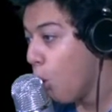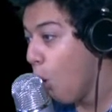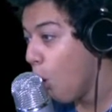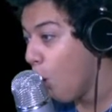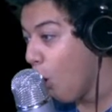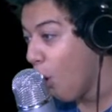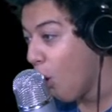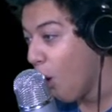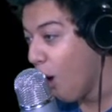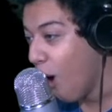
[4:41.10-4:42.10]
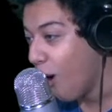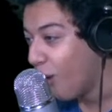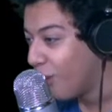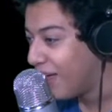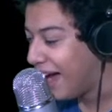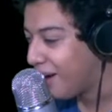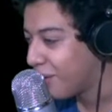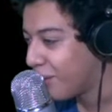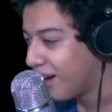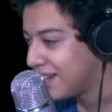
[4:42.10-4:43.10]
Ho, ho, ho, that
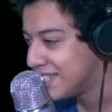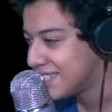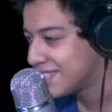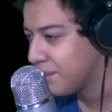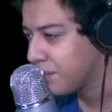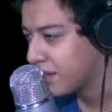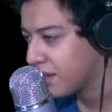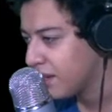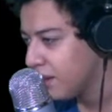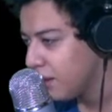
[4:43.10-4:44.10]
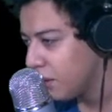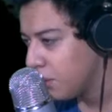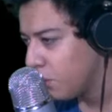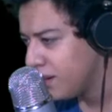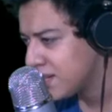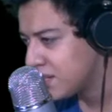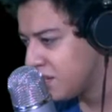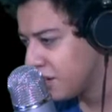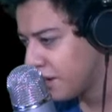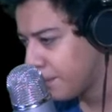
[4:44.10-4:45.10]
was something. What is
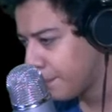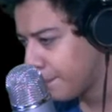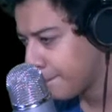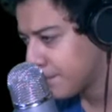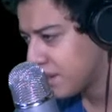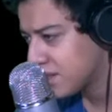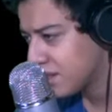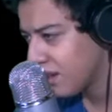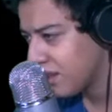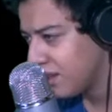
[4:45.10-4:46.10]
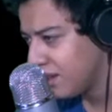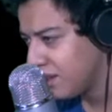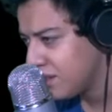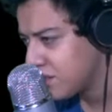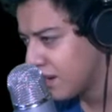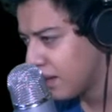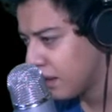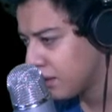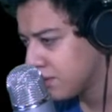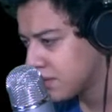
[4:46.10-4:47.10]
here? There's nothing in the
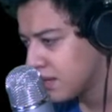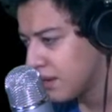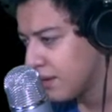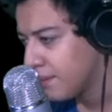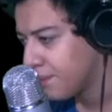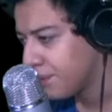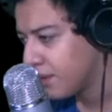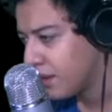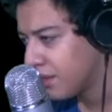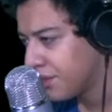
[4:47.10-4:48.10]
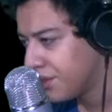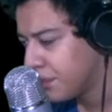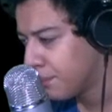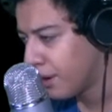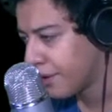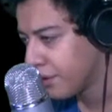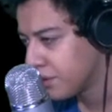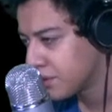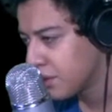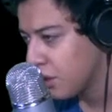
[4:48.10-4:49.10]
shelves. Not dirty
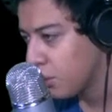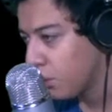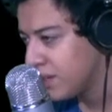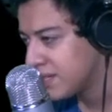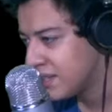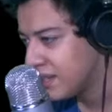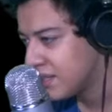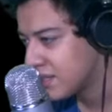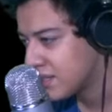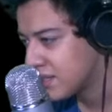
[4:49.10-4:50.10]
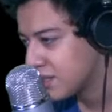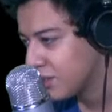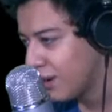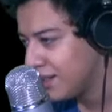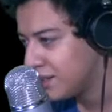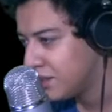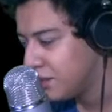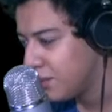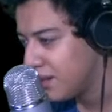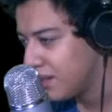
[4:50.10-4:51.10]
bottles. What is this? Do I need to
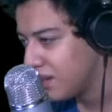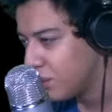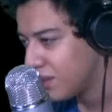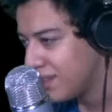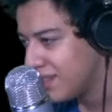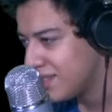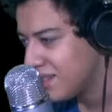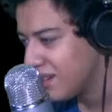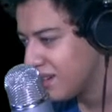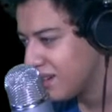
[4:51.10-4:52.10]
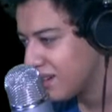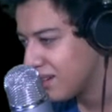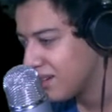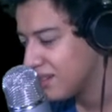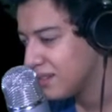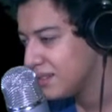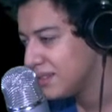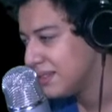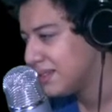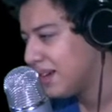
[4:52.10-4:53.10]
do anything with this thing?
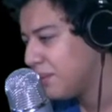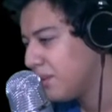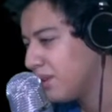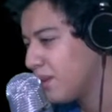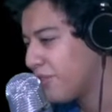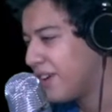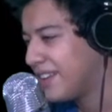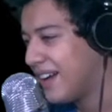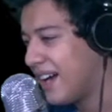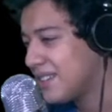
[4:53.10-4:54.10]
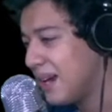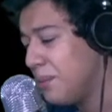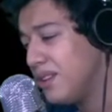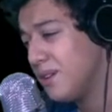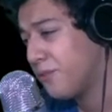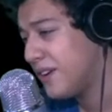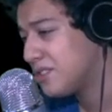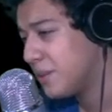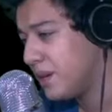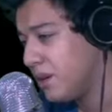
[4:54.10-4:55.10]
I'm really afraid, guys. I'm really afraid,
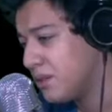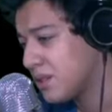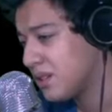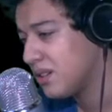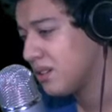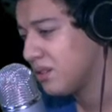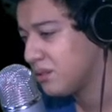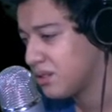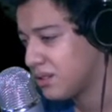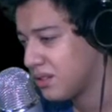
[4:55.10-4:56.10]
superheroes. I know.